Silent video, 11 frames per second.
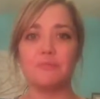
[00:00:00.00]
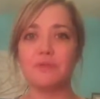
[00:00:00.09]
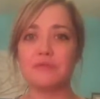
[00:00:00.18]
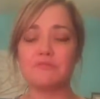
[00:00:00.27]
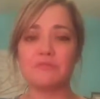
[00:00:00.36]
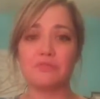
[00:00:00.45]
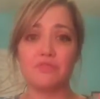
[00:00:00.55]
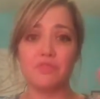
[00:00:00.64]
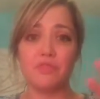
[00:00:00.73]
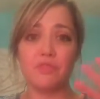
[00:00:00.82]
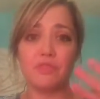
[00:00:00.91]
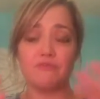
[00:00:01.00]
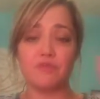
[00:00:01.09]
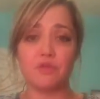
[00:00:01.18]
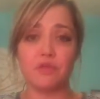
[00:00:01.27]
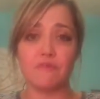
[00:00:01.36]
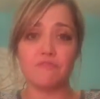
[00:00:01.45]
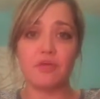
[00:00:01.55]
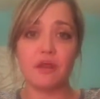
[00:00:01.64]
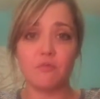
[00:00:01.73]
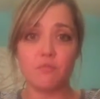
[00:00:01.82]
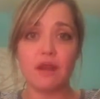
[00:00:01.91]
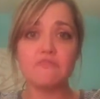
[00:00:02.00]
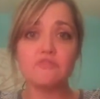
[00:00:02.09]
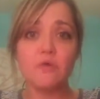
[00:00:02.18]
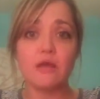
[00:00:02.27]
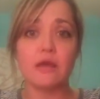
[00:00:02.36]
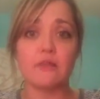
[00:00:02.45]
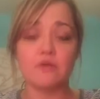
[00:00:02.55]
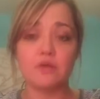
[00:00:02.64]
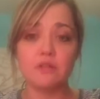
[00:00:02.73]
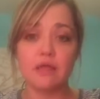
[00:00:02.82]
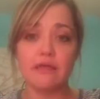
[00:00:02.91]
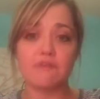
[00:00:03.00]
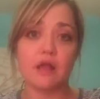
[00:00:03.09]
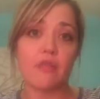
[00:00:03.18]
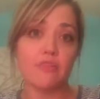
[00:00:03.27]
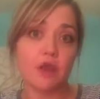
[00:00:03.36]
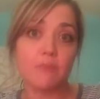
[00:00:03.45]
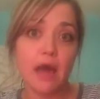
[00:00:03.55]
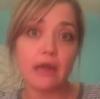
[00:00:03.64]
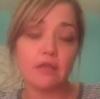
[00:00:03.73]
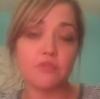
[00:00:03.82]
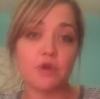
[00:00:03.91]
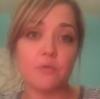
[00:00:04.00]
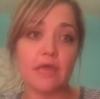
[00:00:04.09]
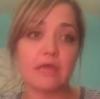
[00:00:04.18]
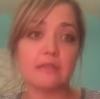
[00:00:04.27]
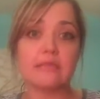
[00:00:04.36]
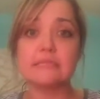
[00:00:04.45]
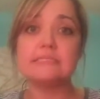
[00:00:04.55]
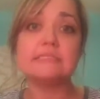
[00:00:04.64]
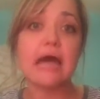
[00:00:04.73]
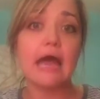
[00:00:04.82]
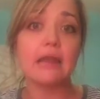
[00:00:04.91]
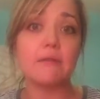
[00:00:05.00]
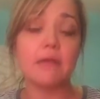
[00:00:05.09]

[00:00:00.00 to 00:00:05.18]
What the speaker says: Because if they, whatever's going on in their life and on their body and their weight, that does not